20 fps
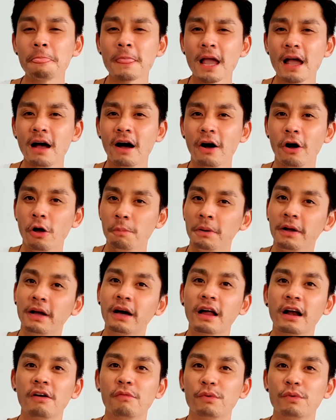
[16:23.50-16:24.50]
I hope it
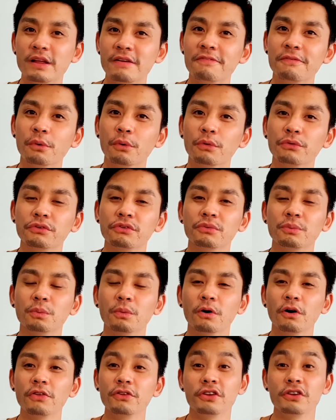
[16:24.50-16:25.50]
kind of reinforces
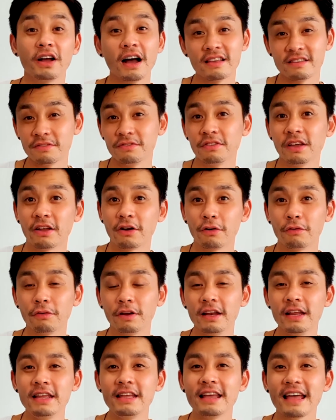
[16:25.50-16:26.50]
what you guys have done
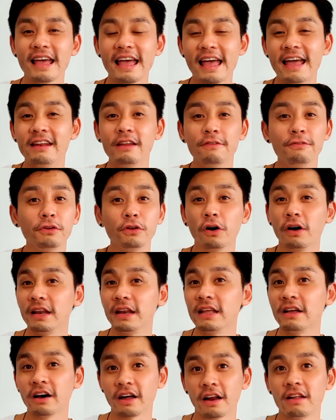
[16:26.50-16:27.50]
already. And if you've got
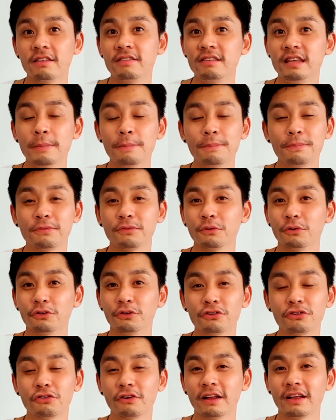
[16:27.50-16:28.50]
any kind of tips or
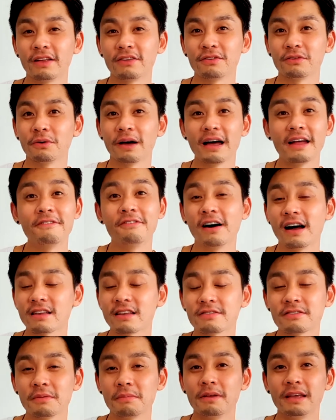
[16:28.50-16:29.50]
tricks or advice
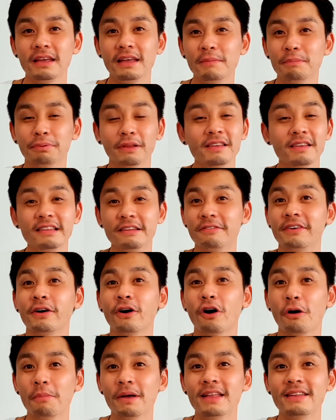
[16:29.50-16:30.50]
for me, please leave a
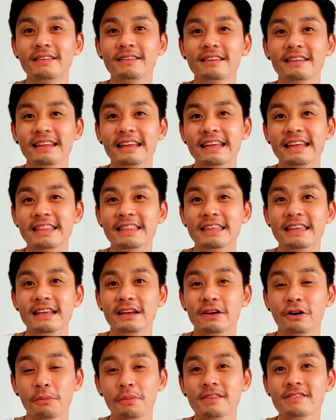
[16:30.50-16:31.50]
comment in the
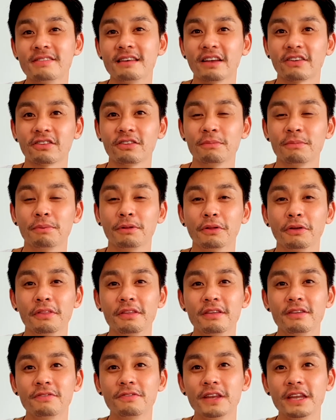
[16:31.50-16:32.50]
comment section below
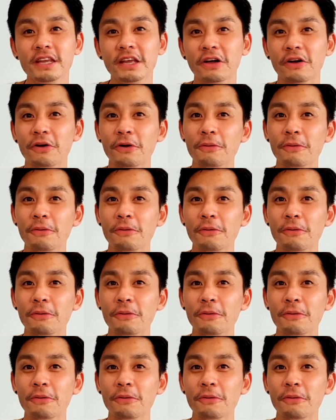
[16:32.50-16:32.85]
this video.